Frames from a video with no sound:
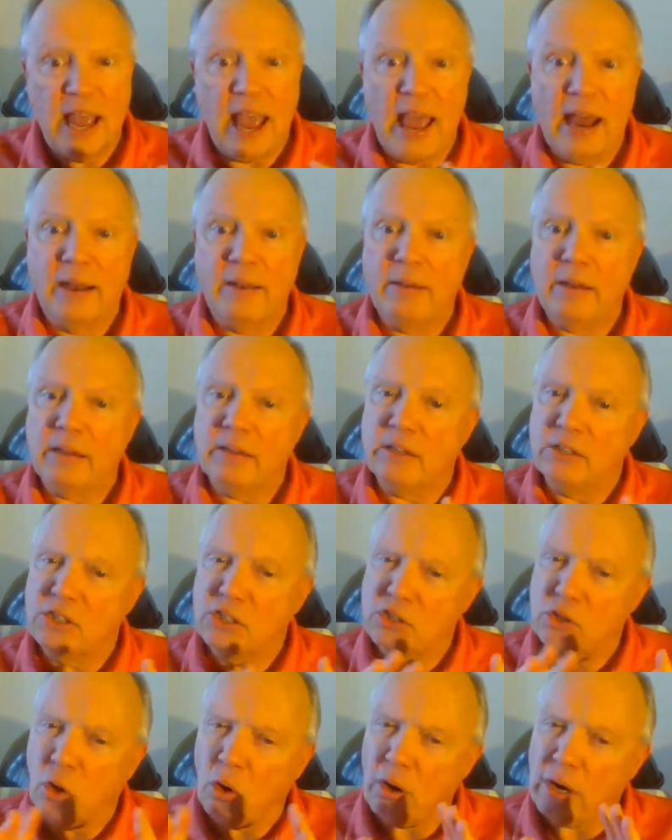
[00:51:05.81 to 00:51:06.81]
And the
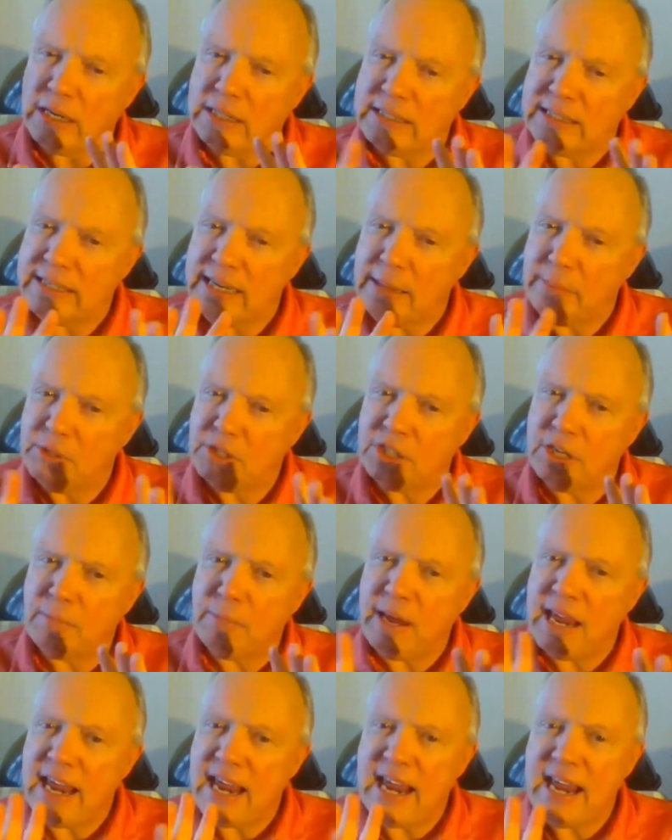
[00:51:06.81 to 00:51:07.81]
story seems to
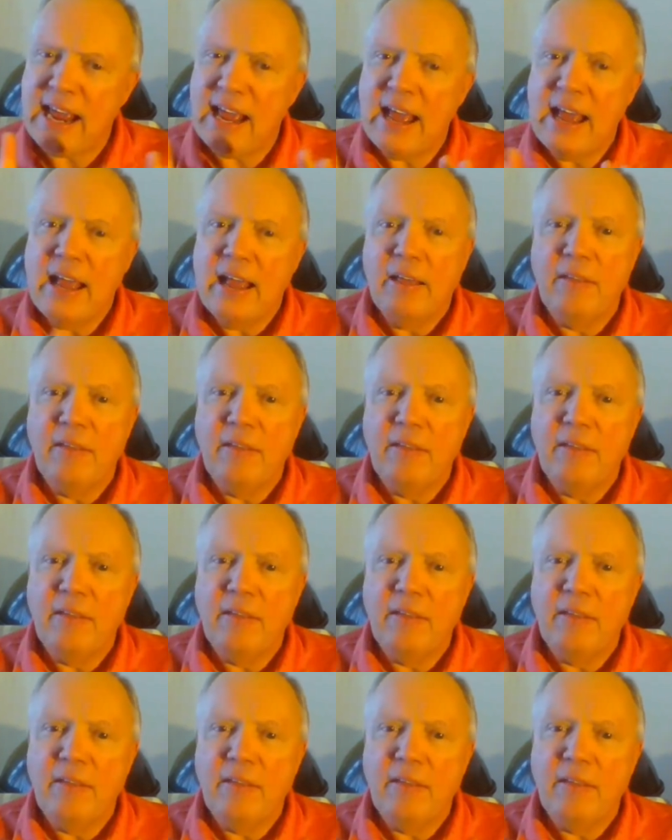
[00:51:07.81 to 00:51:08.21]
be